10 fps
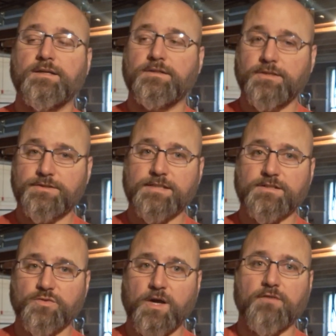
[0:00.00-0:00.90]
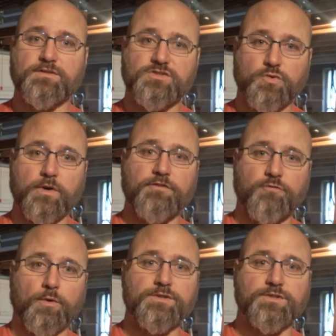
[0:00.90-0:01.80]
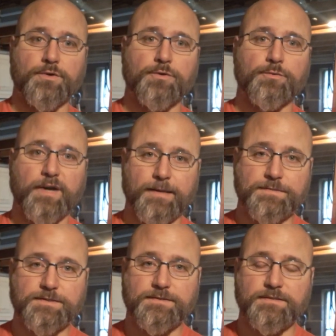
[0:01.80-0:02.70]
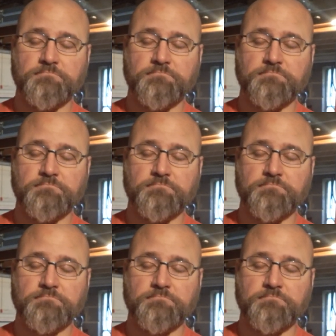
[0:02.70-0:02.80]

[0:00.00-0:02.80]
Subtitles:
2 sets of 12 is 24 total reps.